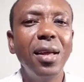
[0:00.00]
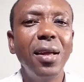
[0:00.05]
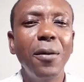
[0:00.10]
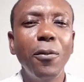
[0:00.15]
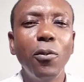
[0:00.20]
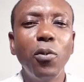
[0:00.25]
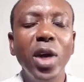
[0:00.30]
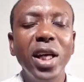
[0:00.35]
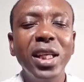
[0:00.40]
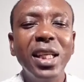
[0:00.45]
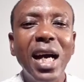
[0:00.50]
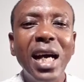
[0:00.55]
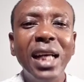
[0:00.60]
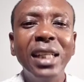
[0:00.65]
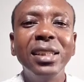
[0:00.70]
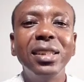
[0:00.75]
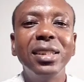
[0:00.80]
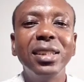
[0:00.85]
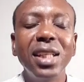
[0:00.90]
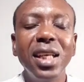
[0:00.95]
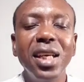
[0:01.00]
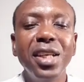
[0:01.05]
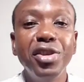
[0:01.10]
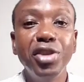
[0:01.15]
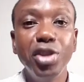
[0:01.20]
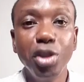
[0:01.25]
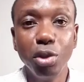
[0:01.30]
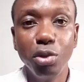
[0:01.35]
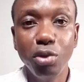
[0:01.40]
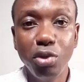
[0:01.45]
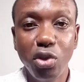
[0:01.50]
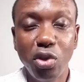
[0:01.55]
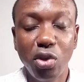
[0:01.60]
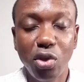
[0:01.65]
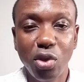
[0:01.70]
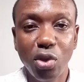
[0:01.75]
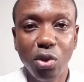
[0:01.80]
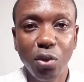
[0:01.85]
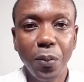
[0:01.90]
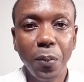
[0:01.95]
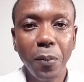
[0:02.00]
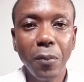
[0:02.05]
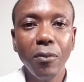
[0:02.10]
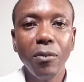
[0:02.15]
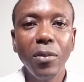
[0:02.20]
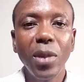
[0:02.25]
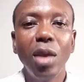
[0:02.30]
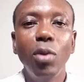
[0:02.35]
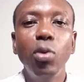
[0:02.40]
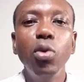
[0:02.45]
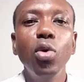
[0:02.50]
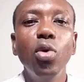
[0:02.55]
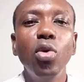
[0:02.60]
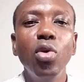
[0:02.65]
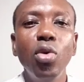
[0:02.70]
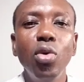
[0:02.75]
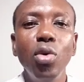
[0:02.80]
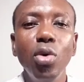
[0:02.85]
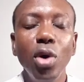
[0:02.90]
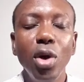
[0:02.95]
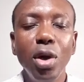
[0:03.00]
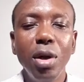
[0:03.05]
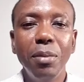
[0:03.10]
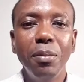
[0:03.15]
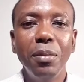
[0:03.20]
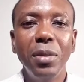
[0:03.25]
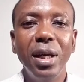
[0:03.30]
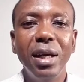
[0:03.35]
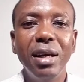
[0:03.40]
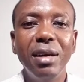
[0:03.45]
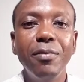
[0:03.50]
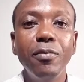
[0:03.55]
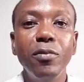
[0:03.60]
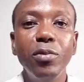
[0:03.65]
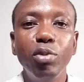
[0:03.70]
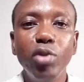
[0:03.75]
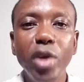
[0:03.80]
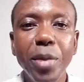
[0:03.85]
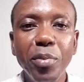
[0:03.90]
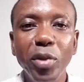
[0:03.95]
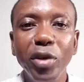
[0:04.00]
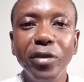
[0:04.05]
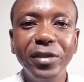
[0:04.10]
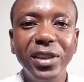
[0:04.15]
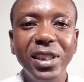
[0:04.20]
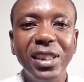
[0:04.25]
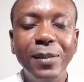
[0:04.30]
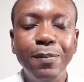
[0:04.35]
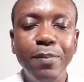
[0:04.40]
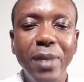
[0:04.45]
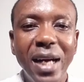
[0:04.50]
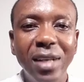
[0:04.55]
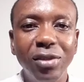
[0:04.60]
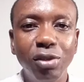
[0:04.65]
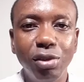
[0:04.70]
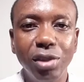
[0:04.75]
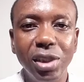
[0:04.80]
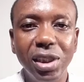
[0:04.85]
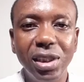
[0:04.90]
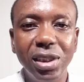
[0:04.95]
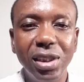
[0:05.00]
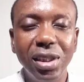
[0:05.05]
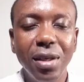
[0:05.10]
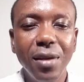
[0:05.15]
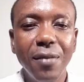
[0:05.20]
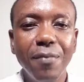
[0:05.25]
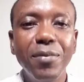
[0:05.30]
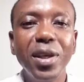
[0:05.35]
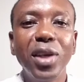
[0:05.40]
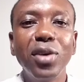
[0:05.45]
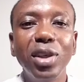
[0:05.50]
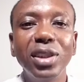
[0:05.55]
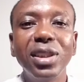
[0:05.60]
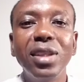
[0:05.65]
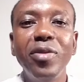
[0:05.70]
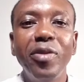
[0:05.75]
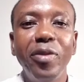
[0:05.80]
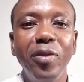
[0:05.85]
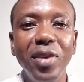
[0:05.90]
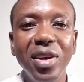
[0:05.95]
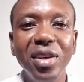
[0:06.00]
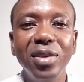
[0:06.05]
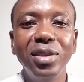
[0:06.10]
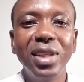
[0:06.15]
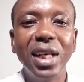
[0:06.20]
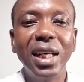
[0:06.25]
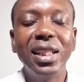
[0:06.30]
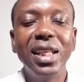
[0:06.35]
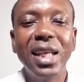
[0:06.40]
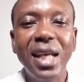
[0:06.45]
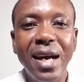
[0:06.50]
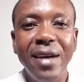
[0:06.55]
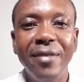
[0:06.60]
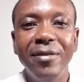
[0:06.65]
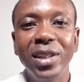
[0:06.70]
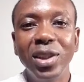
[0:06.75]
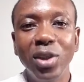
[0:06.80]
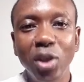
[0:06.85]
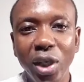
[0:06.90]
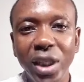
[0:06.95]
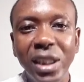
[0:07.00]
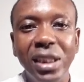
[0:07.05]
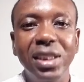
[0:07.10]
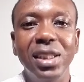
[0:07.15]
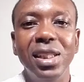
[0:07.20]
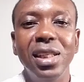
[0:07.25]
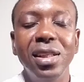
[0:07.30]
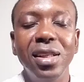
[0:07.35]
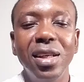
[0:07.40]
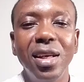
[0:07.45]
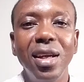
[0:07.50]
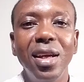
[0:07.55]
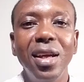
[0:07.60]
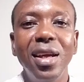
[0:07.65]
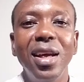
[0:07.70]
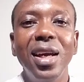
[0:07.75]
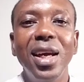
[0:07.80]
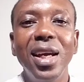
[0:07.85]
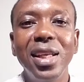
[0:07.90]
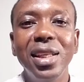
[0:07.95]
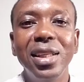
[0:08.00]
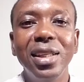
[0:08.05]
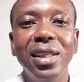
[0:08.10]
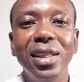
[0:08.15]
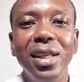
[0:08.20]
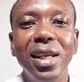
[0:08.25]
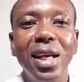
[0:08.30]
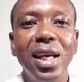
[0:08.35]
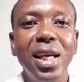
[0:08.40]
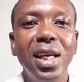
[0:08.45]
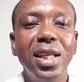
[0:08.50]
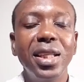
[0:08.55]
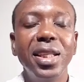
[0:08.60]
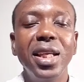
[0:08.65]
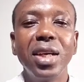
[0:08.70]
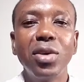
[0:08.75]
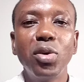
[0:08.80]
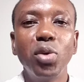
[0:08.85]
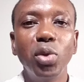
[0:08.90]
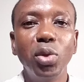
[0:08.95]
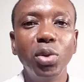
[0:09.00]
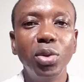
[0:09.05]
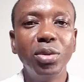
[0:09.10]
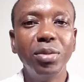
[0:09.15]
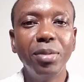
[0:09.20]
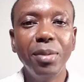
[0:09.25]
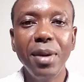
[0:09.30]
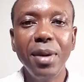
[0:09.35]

when I see youths who uh, remove these boundaries because they feel that they have anointing and they could,